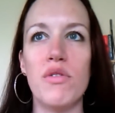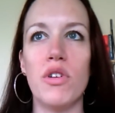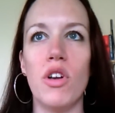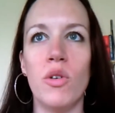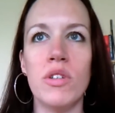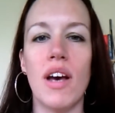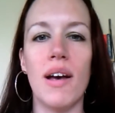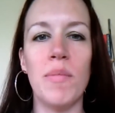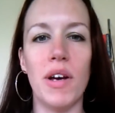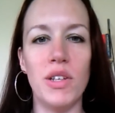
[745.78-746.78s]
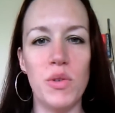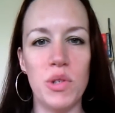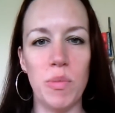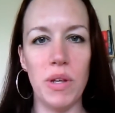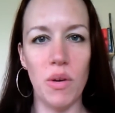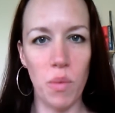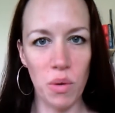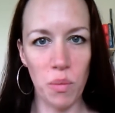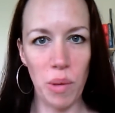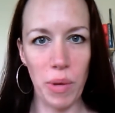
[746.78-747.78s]
For a long time I used to be a
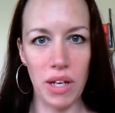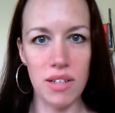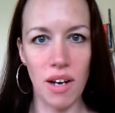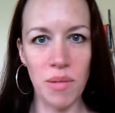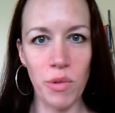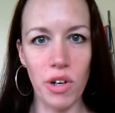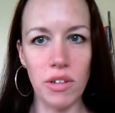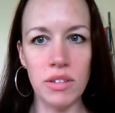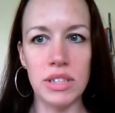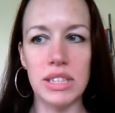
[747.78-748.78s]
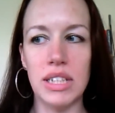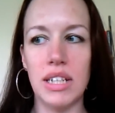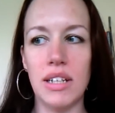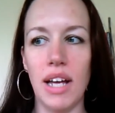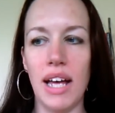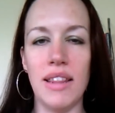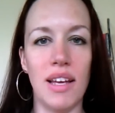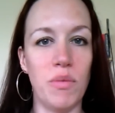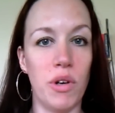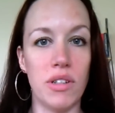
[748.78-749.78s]
one whip at a time girl, and
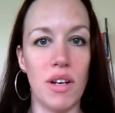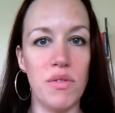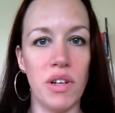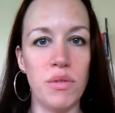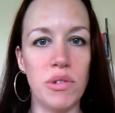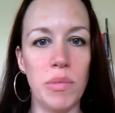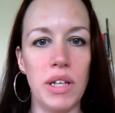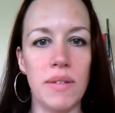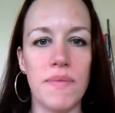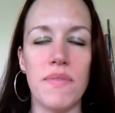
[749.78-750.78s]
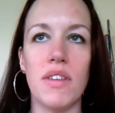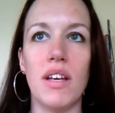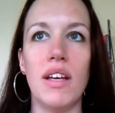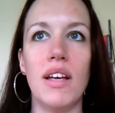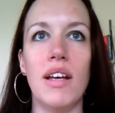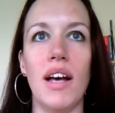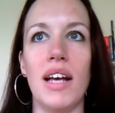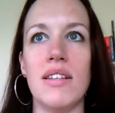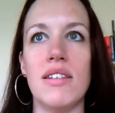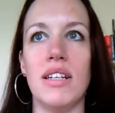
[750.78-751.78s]
that worked out fine for me.
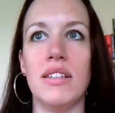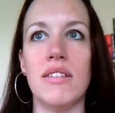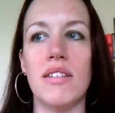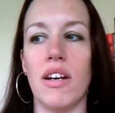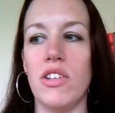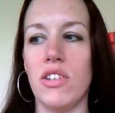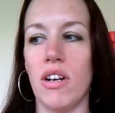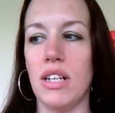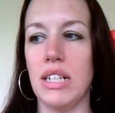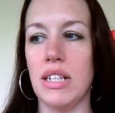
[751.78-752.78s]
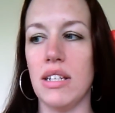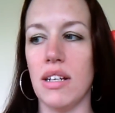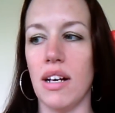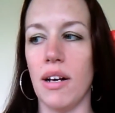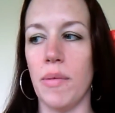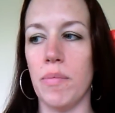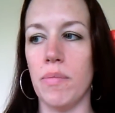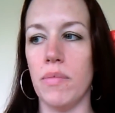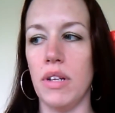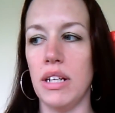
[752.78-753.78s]
And since I started
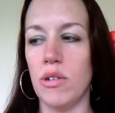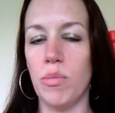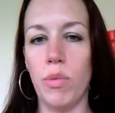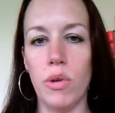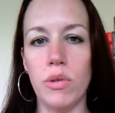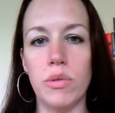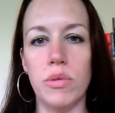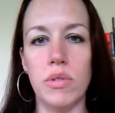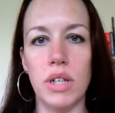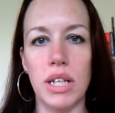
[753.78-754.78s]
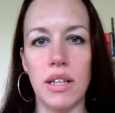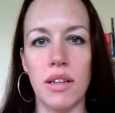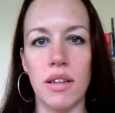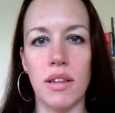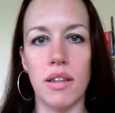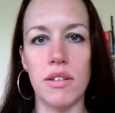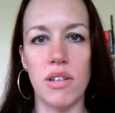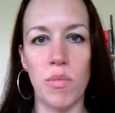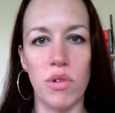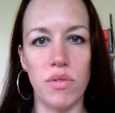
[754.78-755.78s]
Little Blue in the
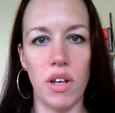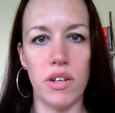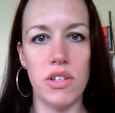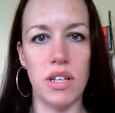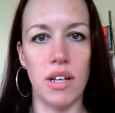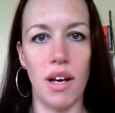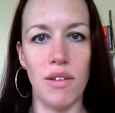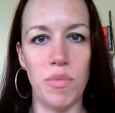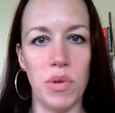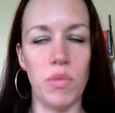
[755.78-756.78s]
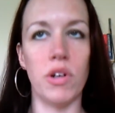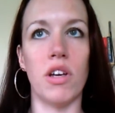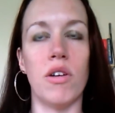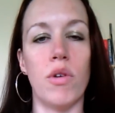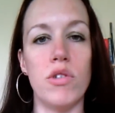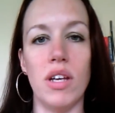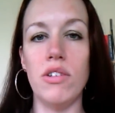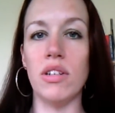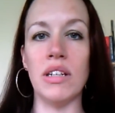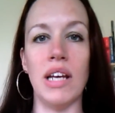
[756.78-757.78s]
summer of last year, I've been working a
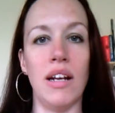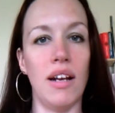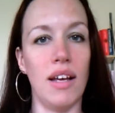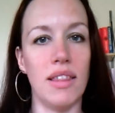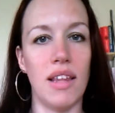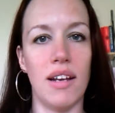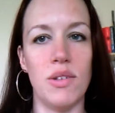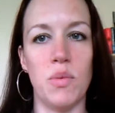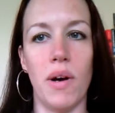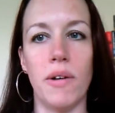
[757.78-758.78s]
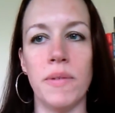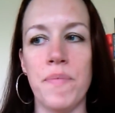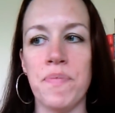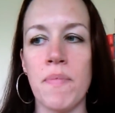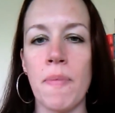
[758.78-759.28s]
rotation and I like that as well.